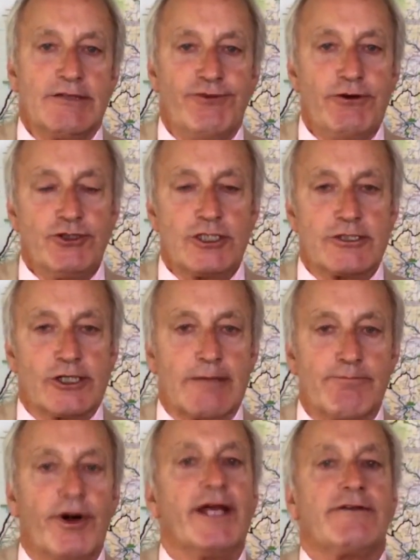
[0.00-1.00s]
The future's
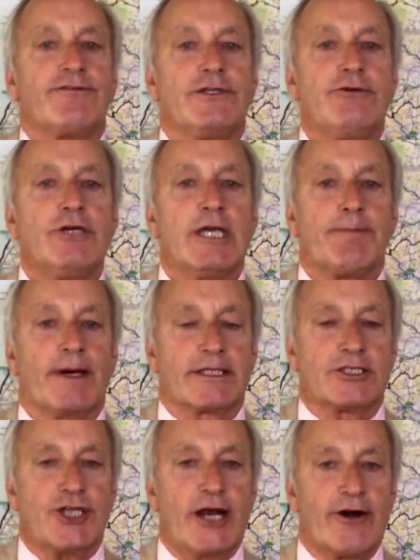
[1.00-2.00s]
looking bright for U KIP
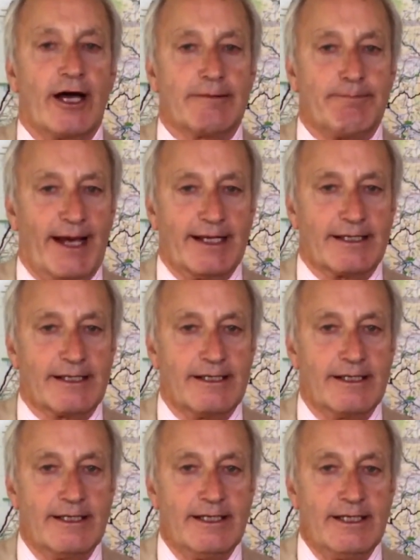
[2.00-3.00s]
under Gerard
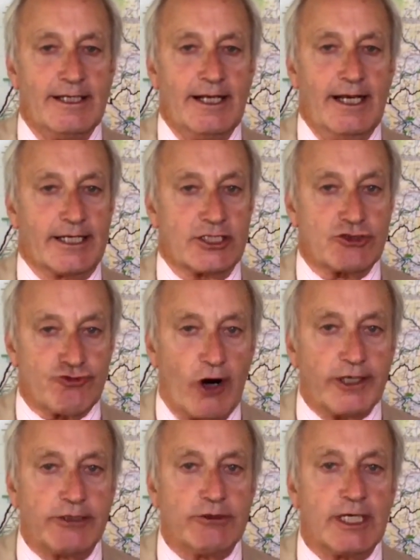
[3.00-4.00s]
Batten, and a
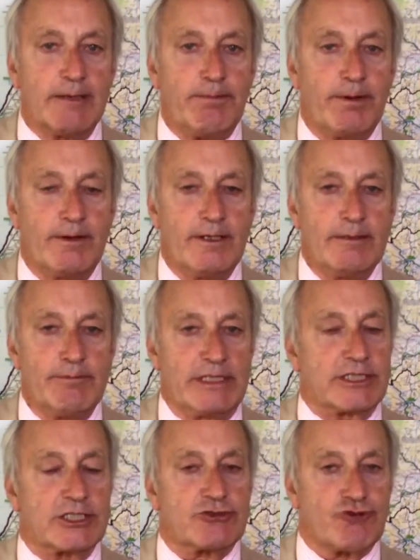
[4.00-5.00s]
strong U KIP
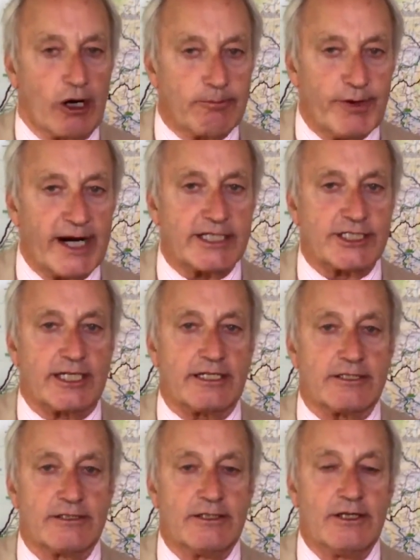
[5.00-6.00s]
means a strong
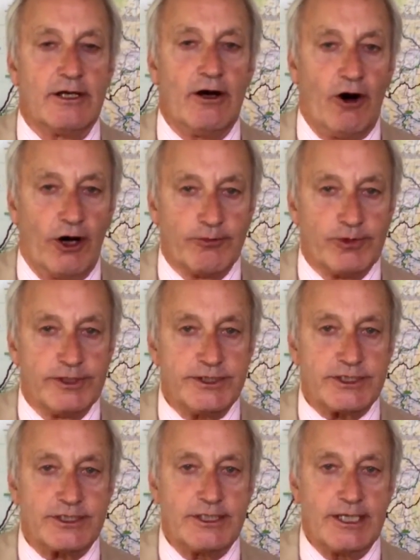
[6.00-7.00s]
Brexit.
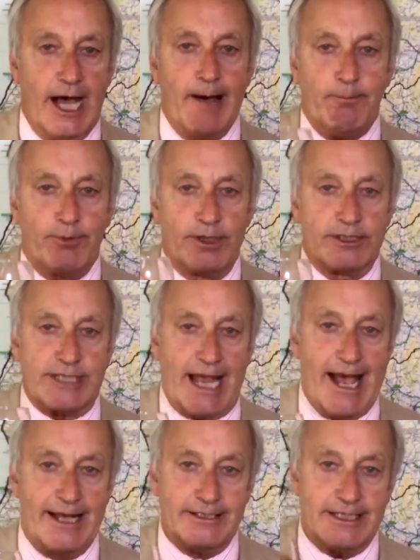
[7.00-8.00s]
Onwards, upwards,
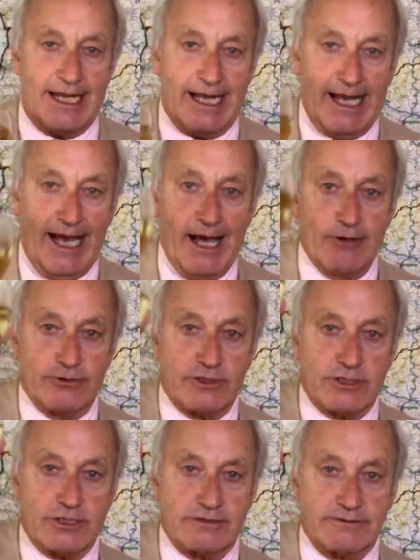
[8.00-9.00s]
and out!